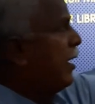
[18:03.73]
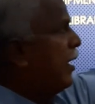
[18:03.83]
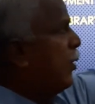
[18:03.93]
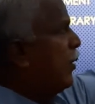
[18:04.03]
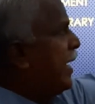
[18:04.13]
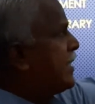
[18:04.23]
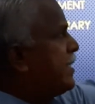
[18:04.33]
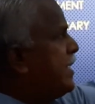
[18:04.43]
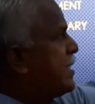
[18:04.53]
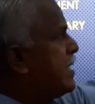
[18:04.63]
Now,
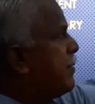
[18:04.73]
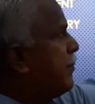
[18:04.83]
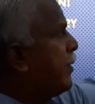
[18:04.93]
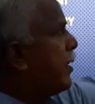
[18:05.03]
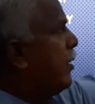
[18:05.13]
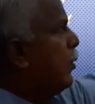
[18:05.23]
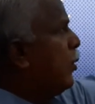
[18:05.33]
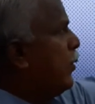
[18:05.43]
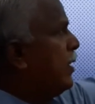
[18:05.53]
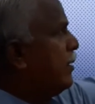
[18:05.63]
next is
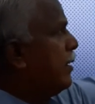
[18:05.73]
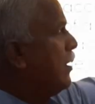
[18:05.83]
your